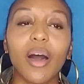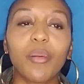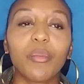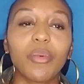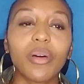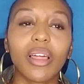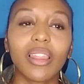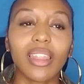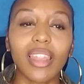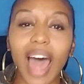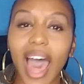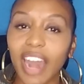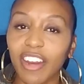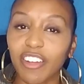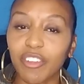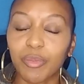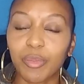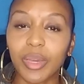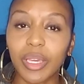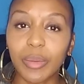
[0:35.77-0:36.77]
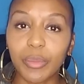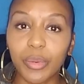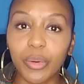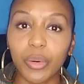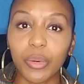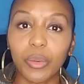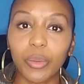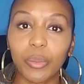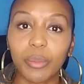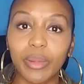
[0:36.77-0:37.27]
a lot of
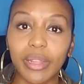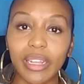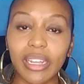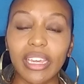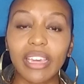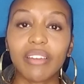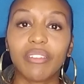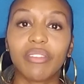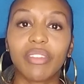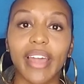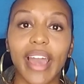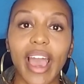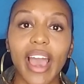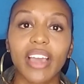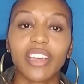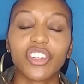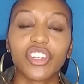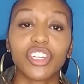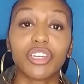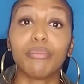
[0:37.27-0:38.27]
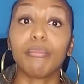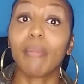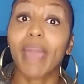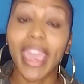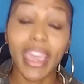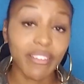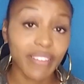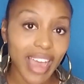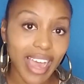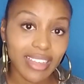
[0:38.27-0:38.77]
people believe that she may
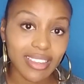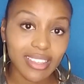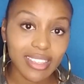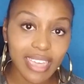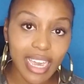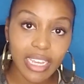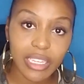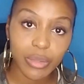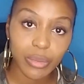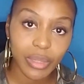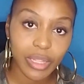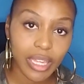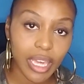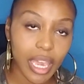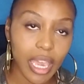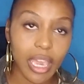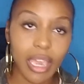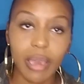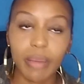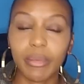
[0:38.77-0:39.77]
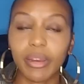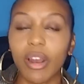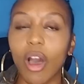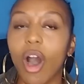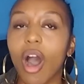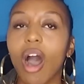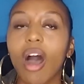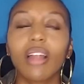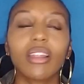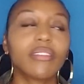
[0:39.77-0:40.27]
have had sex with him and
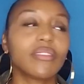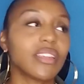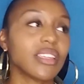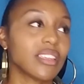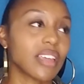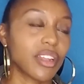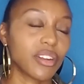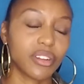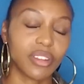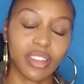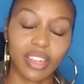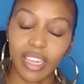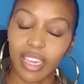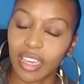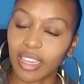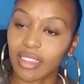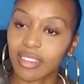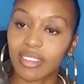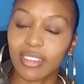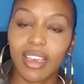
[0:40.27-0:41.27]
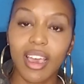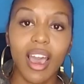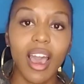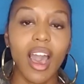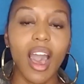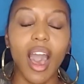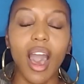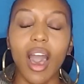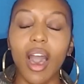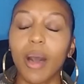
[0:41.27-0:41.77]
all of these other things.
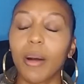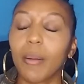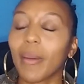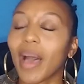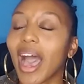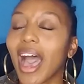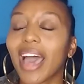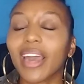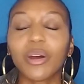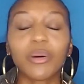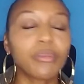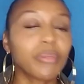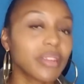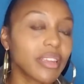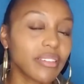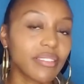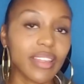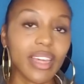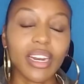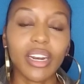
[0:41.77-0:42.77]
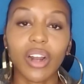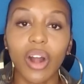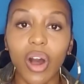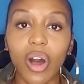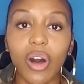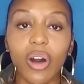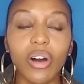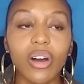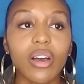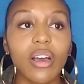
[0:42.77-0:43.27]
I don't believe that at
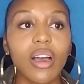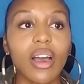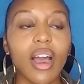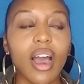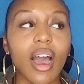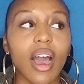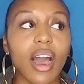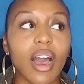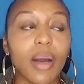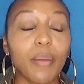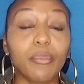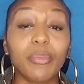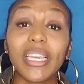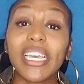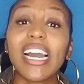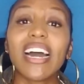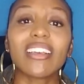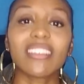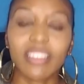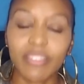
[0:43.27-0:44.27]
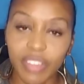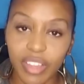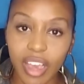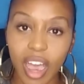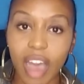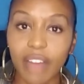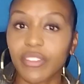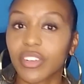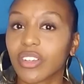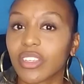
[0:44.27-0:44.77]
all. Because of the
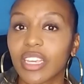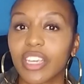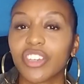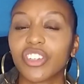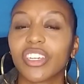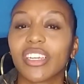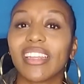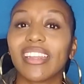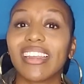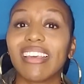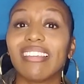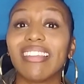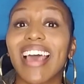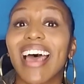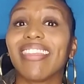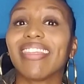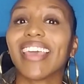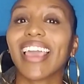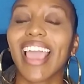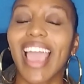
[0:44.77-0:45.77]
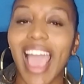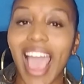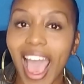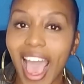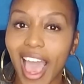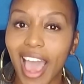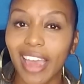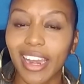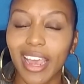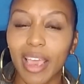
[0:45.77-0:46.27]
conversation that they
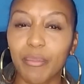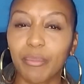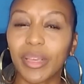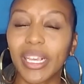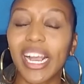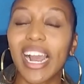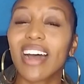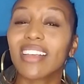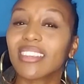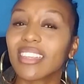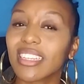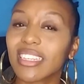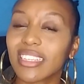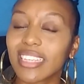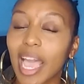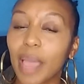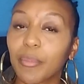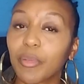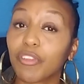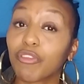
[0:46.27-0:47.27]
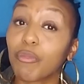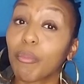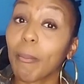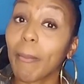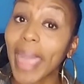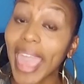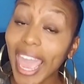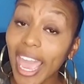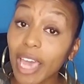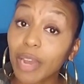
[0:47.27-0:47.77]
had and because of the type of
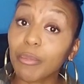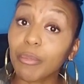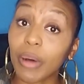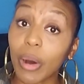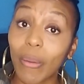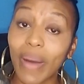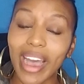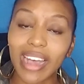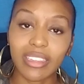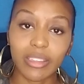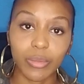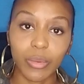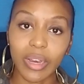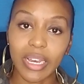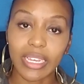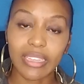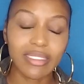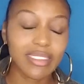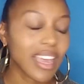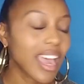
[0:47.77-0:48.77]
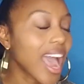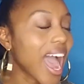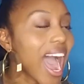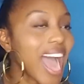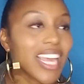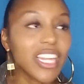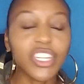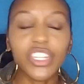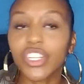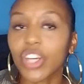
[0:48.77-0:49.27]
man Boaz was,
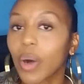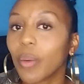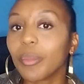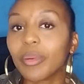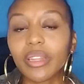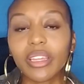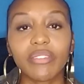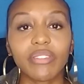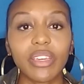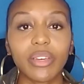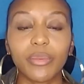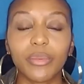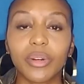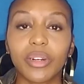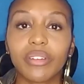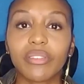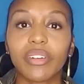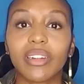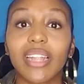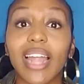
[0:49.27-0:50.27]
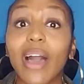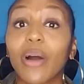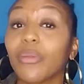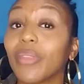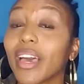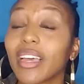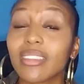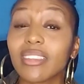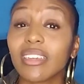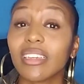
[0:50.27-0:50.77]
I don't believe he would have allowed
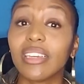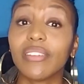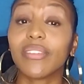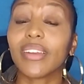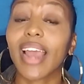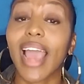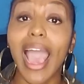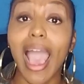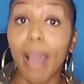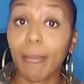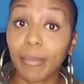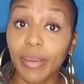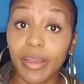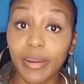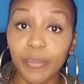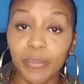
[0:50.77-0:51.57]
that to even happen.